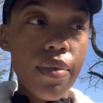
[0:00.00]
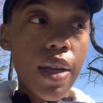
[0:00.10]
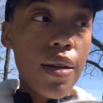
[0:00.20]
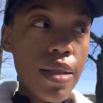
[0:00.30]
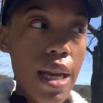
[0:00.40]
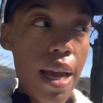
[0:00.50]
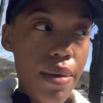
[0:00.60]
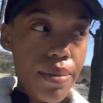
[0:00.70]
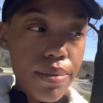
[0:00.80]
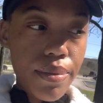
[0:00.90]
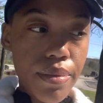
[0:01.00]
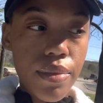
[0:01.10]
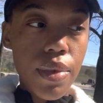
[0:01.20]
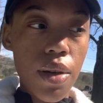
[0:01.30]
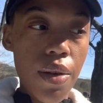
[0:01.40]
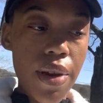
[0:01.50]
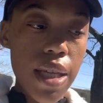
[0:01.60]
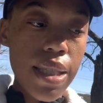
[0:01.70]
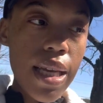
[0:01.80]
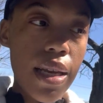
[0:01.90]
Go sit down. Go over there
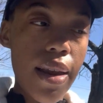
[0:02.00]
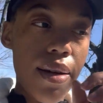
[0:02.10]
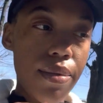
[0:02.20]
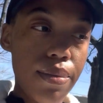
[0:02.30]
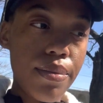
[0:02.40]
and sit now.